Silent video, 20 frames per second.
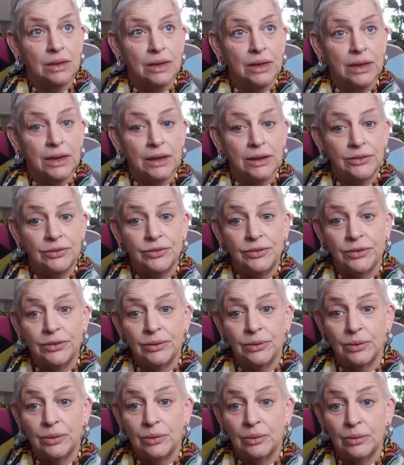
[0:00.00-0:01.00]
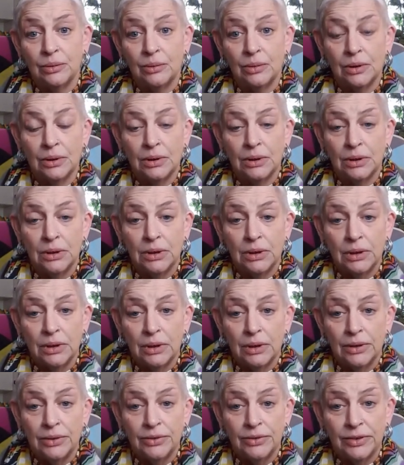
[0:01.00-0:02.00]
had to
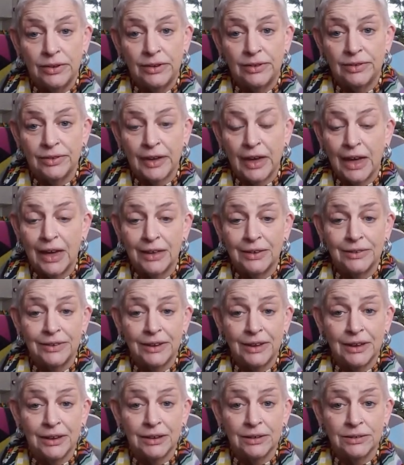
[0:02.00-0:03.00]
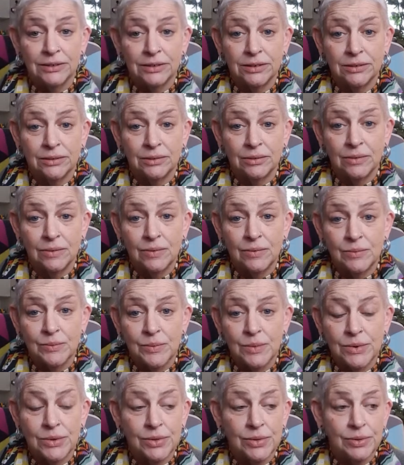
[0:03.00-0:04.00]
cease contact
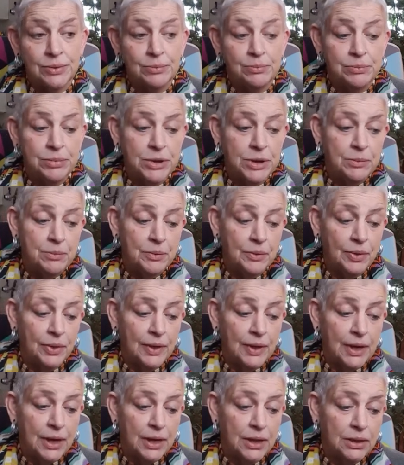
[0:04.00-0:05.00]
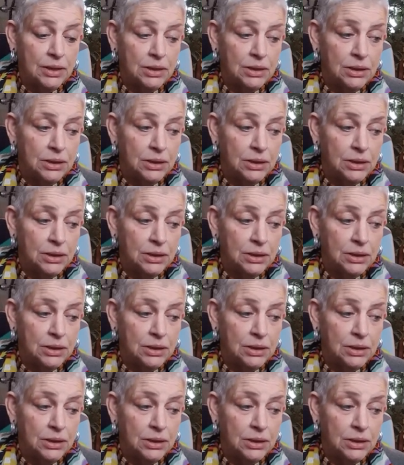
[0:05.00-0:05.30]
with people that